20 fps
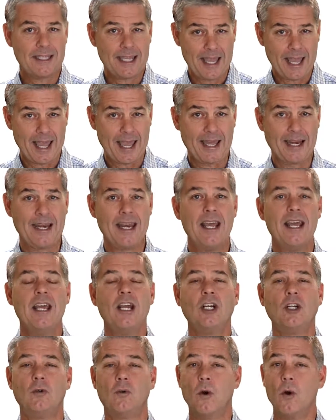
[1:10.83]
can
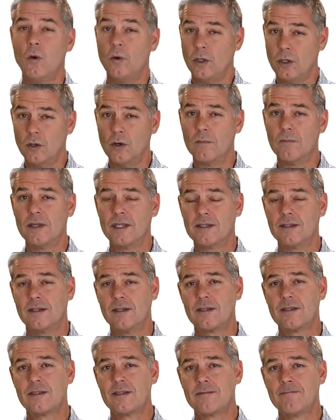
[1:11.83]
grow your
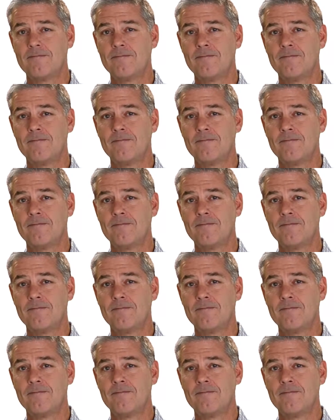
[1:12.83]
business.